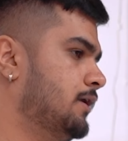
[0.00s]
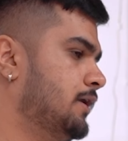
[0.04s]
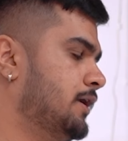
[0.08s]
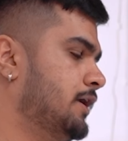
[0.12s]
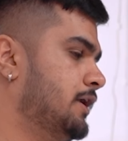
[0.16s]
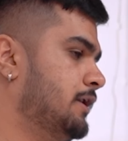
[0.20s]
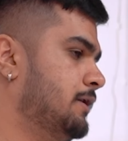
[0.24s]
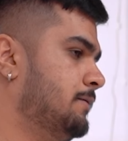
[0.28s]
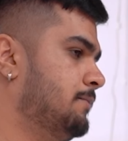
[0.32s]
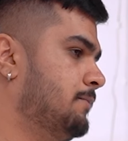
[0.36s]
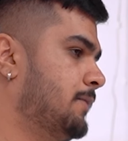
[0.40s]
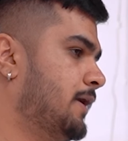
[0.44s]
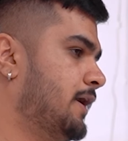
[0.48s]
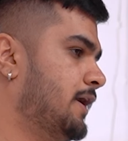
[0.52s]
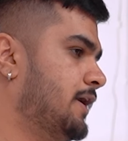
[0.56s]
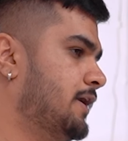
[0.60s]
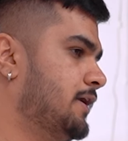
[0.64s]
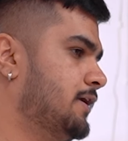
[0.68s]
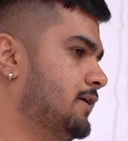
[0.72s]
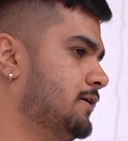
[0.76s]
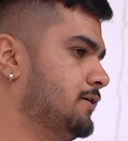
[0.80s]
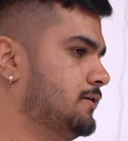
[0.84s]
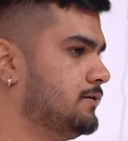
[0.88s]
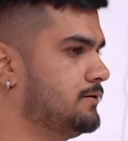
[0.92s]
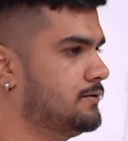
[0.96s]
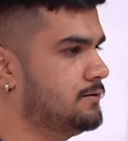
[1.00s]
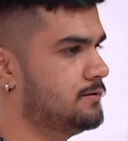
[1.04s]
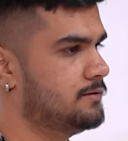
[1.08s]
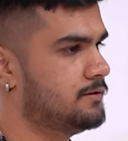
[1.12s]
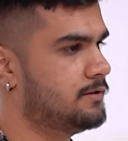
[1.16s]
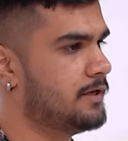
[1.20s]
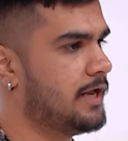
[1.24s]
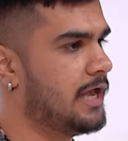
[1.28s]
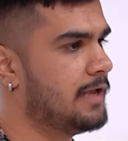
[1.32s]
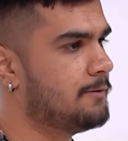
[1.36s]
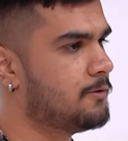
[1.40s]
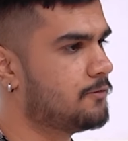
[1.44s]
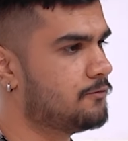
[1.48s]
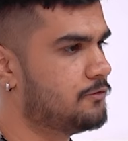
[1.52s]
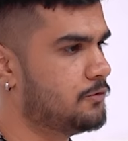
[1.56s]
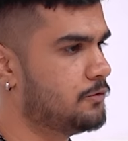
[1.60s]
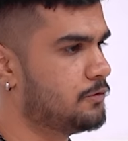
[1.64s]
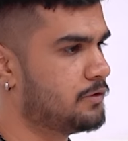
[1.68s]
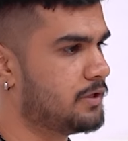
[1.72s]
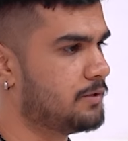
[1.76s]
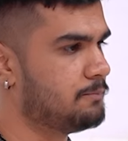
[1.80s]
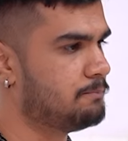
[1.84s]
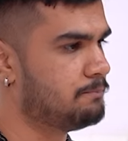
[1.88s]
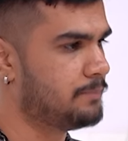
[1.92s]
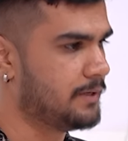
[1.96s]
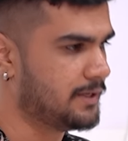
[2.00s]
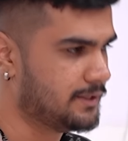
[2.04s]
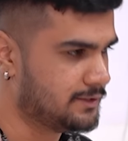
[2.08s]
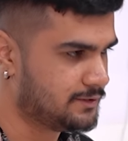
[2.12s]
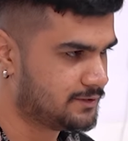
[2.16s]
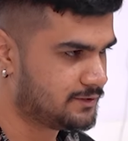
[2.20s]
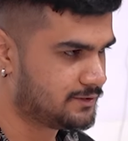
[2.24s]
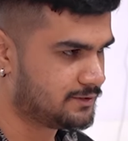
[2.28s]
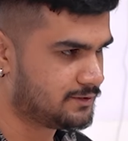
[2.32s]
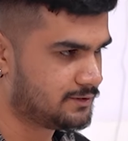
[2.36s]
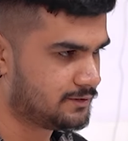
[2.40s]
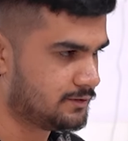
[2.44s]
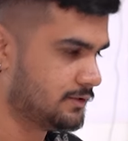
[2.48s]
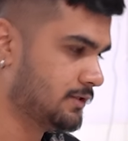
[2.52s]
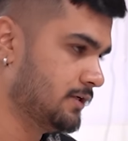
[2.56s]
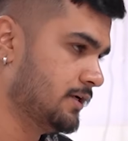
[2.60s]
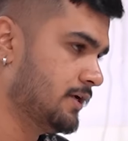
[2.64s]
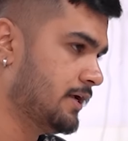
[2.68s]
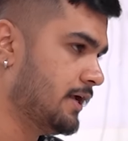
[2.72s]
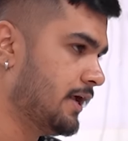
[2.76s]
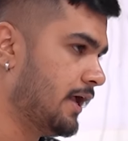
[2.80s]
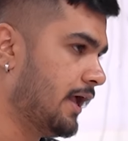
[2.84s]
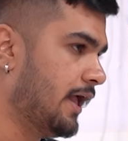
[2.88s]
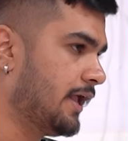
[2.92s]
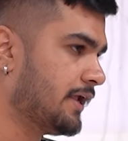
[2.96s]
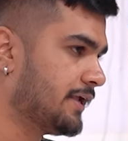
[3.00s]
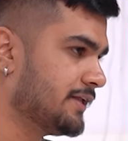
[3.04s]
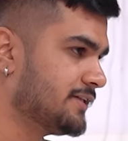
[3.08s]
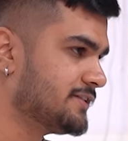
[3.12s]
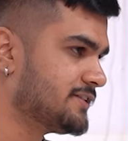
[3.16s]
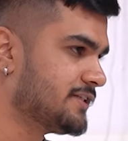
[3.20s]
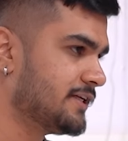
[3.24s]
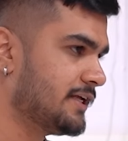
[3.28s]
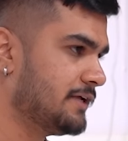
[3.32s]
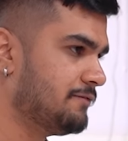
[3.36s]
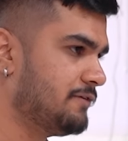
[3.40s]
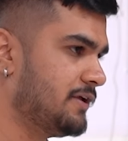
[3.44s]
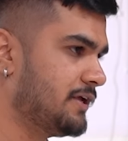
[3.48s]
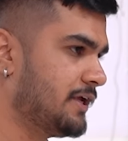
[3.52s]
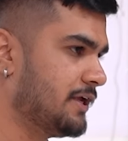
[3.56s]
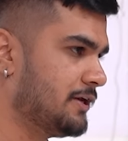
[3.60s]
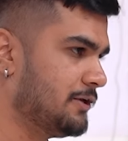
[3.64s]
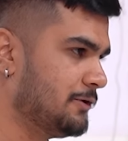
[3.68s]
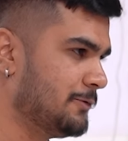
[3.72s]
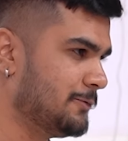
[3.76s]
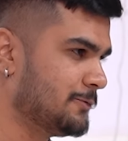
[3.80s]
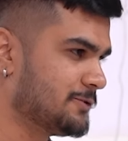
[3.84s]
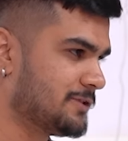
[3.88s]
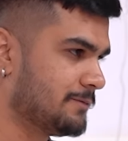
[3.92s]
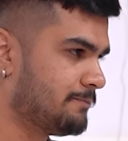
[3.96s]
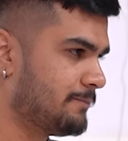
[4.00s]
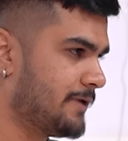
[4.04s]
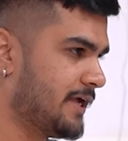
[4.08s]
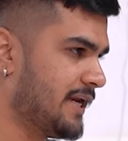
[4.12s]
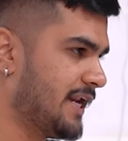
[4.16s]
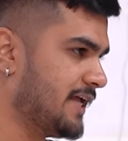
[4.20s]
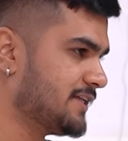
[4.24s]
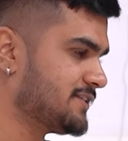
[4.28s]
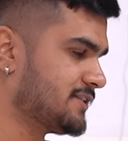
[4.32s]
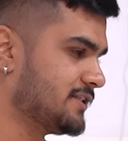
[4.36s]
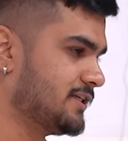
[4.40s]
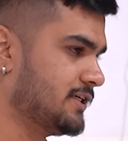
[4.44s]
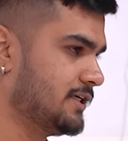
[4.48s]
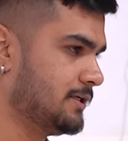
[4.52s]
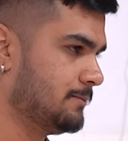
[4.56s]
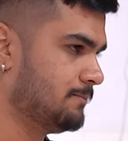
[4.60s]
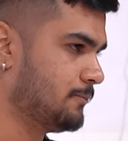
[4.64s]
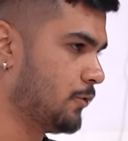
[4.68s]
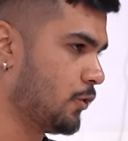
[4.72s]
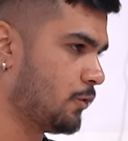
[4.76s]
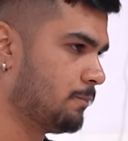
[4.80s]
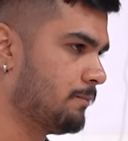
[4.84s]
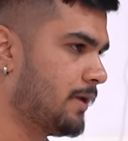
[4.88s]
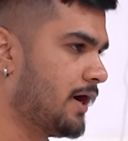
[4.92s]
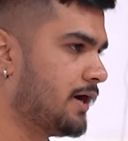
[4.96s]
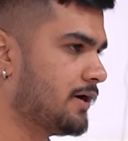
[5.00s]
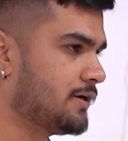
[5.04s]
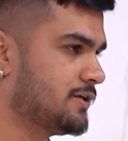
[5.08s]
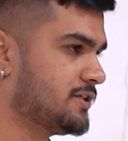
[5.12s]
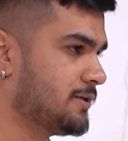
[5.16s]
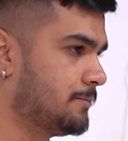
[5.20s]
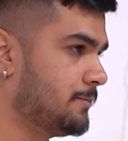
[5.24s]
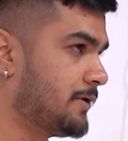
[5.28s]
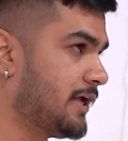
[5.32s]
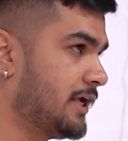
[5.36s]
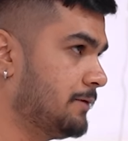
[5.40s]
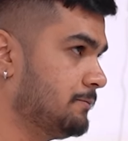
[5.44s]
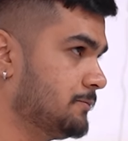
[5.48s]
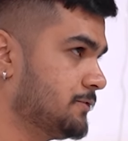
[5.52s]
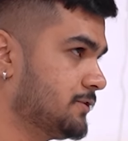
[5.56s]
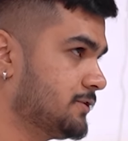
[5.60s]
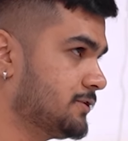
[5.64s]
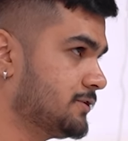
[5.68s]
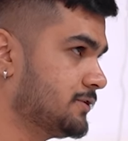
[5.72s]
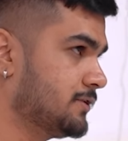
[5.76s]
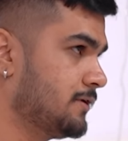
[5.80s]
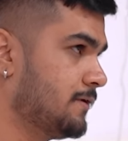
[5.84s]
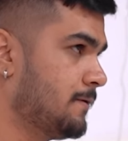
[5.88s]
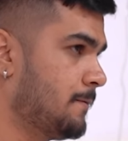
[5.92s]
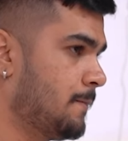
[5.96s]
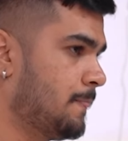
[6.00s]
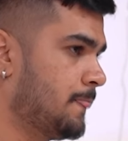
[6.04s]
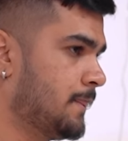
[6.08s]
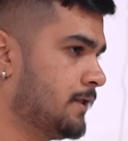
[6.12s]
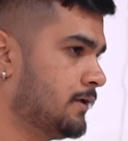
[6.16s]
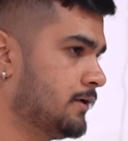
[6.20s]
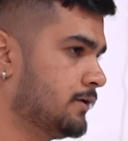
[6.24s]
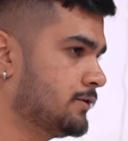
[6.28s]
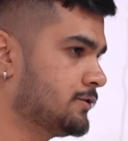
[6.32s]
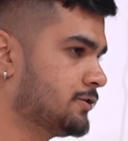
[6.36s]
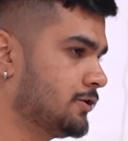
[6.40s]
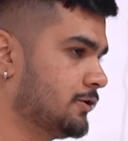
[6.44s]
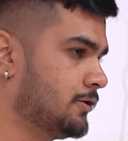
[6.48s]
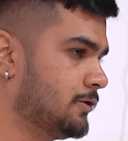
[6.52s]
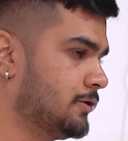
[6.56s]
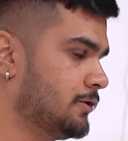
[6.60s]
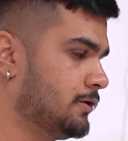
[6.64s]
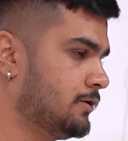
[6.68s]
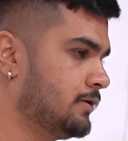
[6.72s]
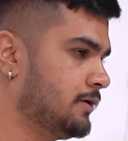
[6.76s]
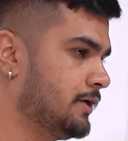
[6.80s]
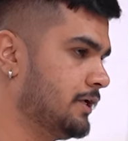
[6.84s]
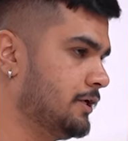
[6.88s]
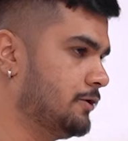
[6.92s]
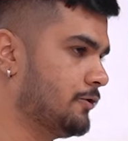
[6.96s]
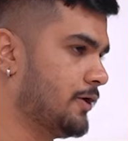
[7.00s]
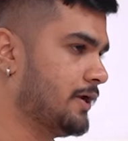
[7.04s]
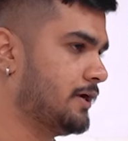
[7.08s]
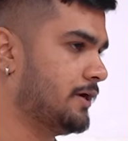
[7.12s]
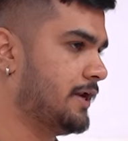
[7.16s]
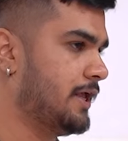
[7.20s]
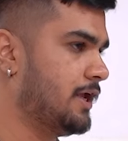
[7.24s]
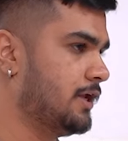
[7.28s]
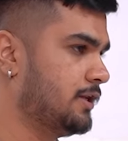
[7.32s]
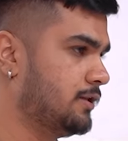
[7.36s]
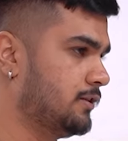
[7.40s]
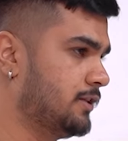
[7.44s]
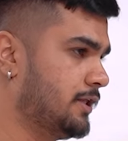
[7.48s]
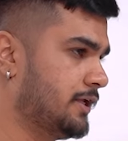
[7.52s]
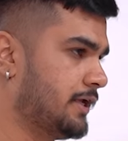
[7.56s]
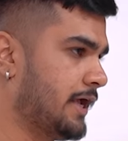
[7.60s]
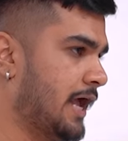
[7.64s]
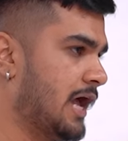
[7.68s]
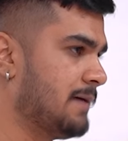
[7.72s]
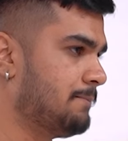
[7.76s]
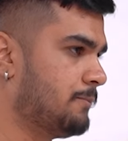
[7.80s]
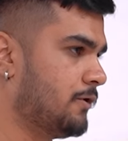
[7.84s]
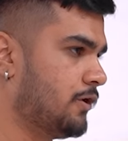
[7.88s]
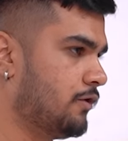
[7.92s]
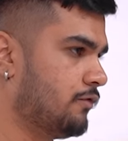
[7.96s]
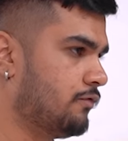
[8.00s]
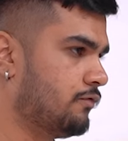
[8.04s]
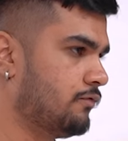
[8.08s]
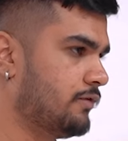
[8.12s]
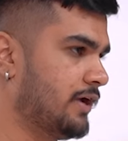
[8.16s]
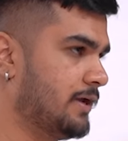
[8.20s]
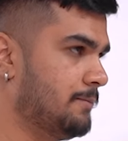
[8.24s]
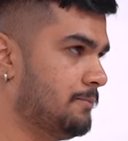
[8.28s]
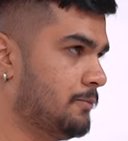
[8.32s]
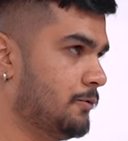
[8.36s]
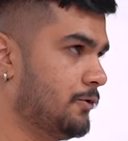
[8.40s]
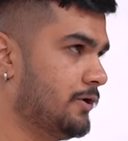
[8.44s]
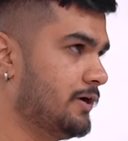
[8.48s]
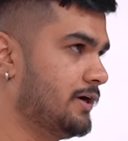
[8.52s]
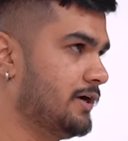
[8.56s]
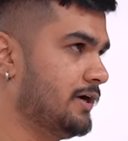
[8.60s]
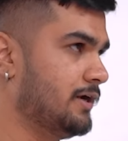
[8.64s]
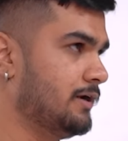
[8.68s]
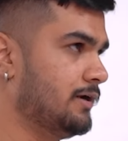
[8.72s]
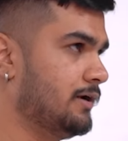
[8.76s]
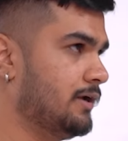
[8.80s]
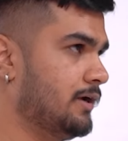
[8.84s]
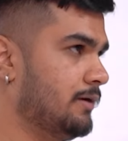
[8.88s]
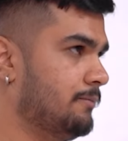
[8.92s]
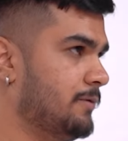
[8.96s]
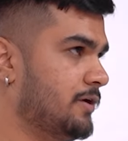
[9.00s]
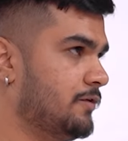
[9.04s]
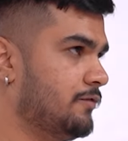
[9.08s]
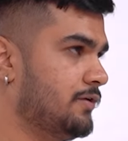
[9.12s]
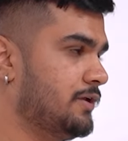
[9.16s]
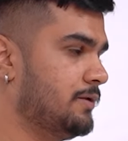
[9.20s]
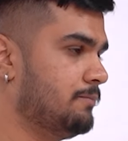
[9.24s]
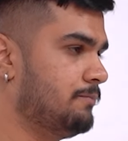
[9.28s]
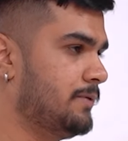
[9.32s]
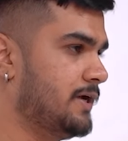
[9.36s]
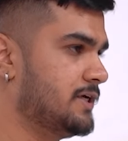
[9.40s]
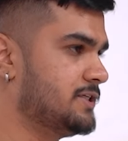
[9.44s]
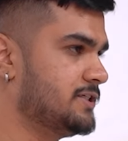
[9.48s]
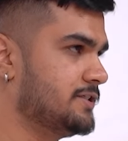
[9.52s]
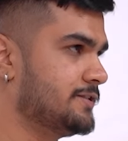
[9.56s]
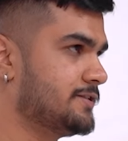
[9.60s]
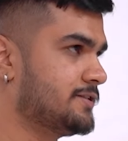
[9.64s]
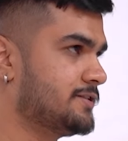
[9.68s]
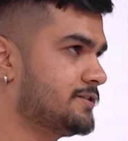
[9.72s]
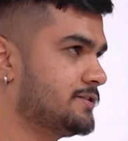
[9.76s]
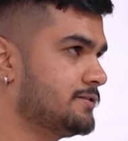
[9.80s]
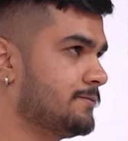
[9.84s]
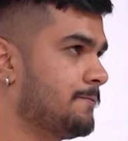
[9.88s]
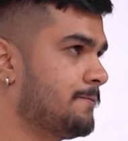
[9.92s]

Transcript: In my time of using pens, I can say we can use a pen as a bookmark sometimes. So you can take the cap off and put it in between pages,